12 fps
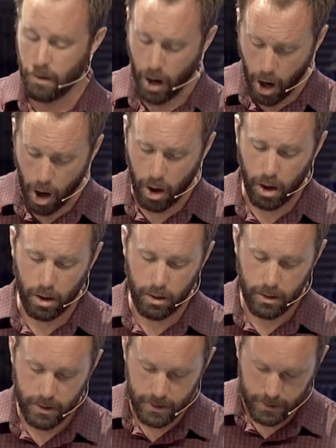
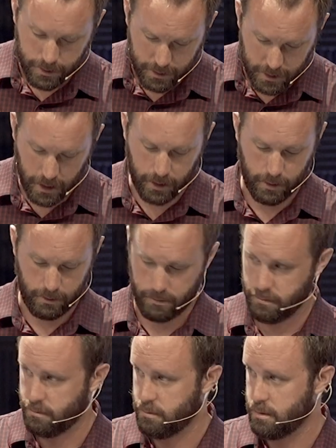all sin.
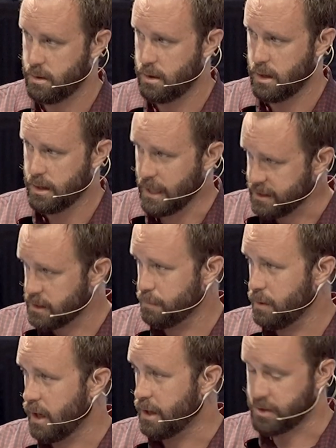That's the
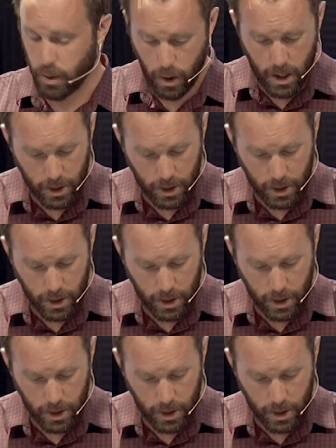blood. So,